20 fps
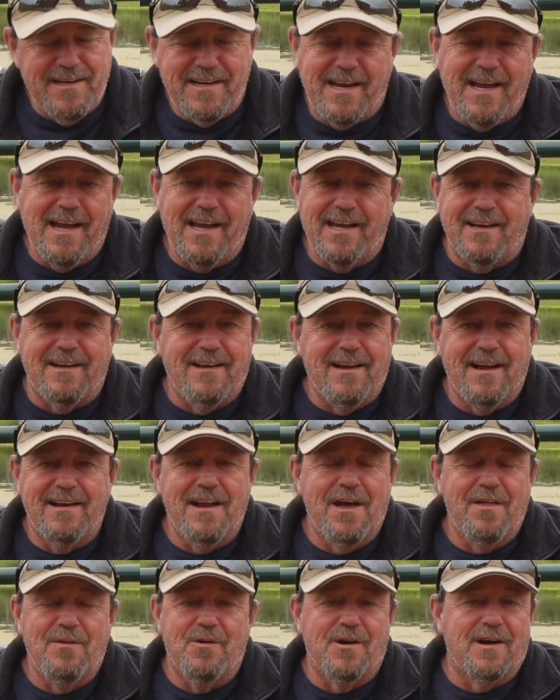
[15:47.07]
again,
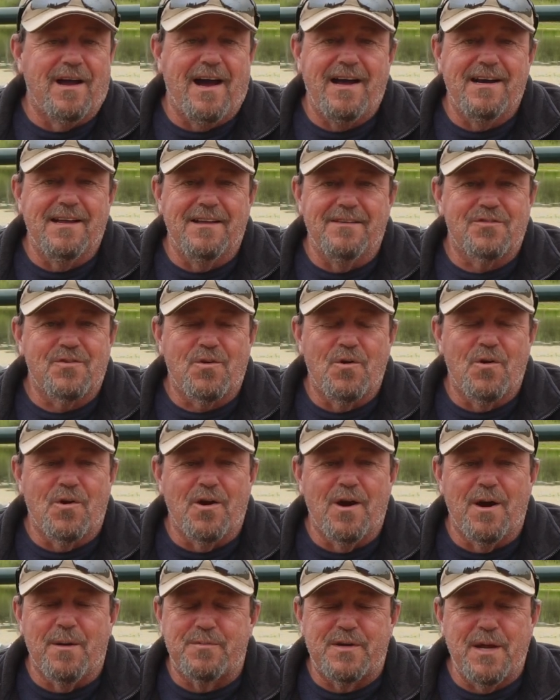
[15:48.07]
another one. I didn't
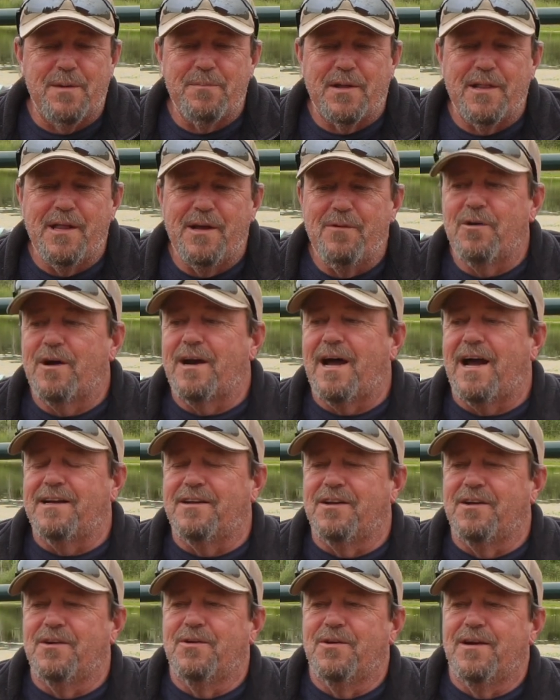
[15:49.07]
score up. Typically what I
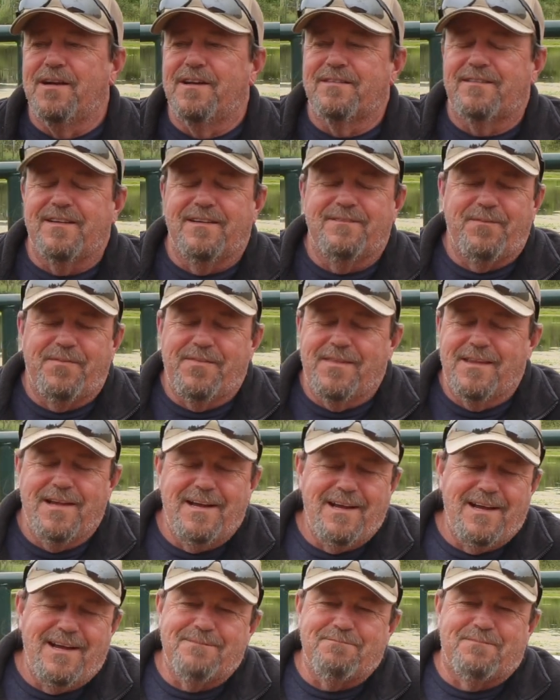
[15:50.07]
do is,
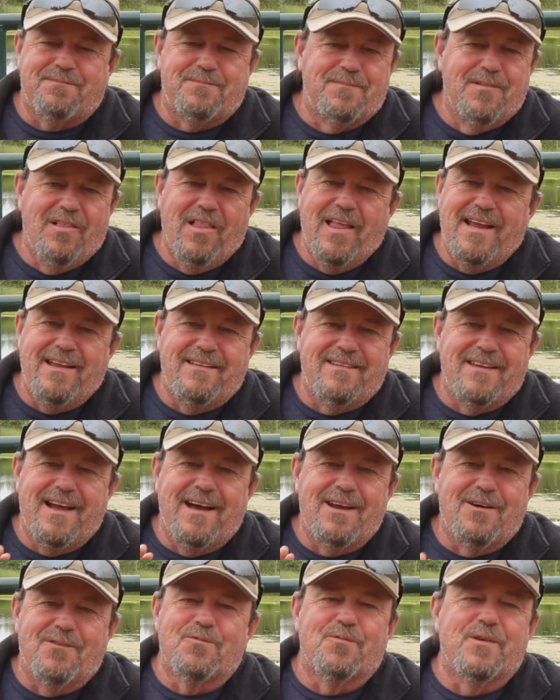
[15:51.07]
I'm lazy.
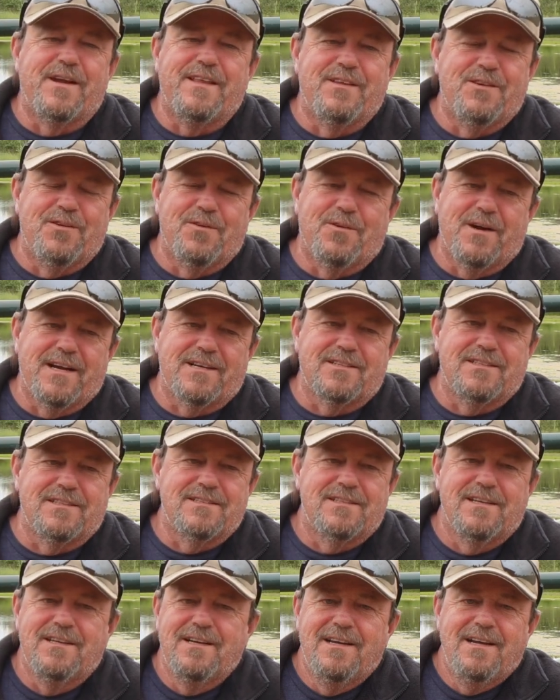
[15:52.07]
I don't read the
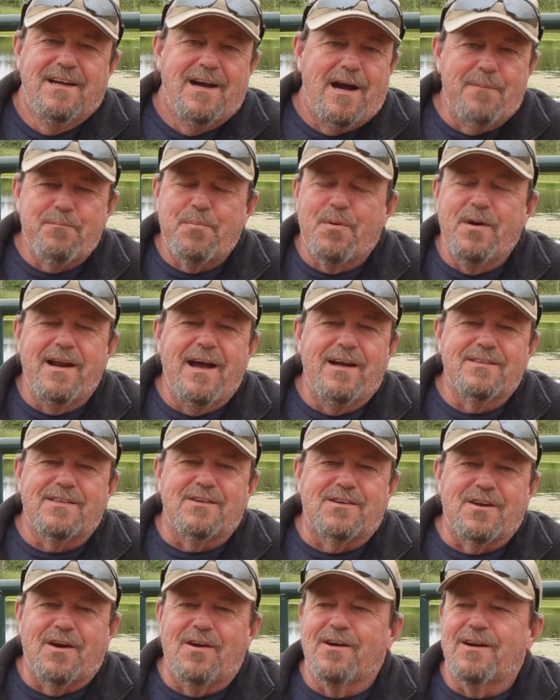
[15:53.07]
directions. I print out the
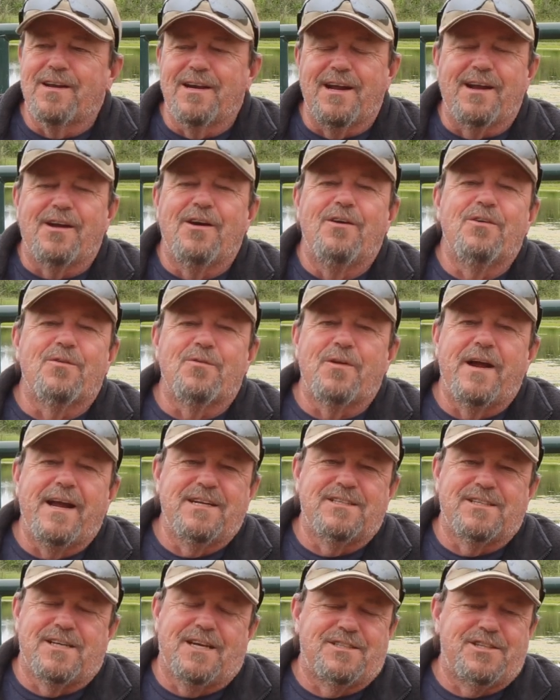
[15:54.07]
target, I go to the
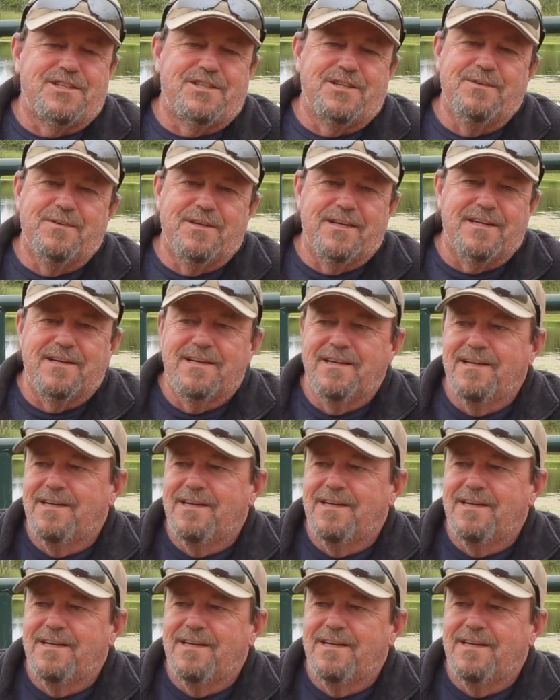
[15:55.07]
range, and I shoot it.